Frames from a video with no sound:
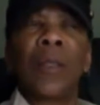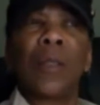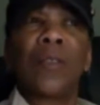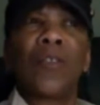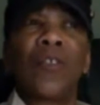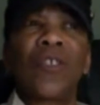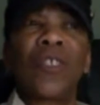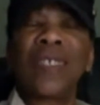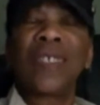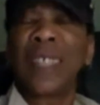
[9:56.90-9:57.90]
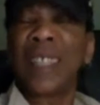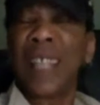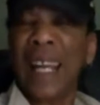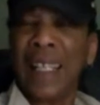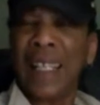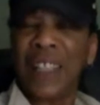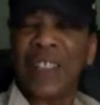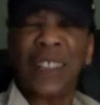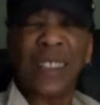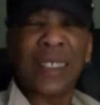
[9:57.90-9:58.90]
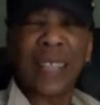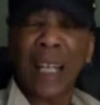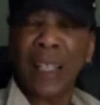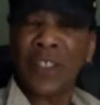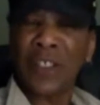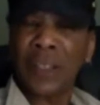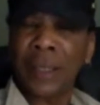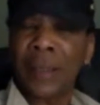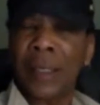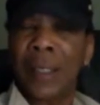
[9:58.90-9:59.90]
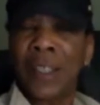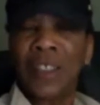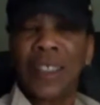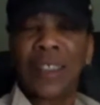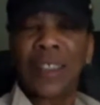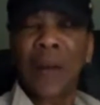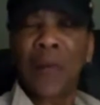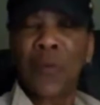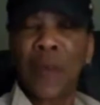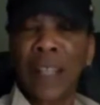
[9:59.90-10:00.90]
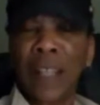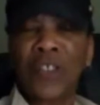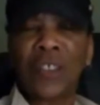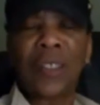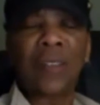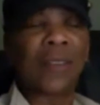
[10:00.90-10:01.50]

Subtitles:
she's just a lady. She's intelligent. She's direct. She's